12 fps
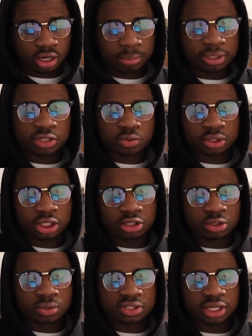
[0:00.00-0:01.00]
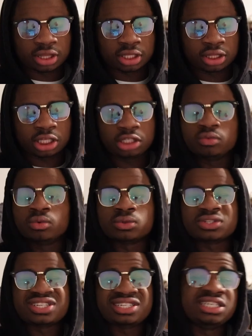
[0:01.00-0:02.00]
Because what they do is they think that you
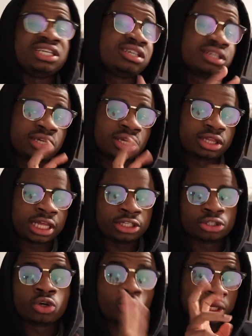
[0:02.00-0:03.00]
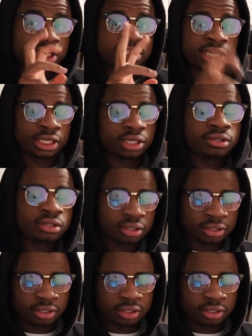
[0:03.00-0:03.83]
won't see that your queen is hanging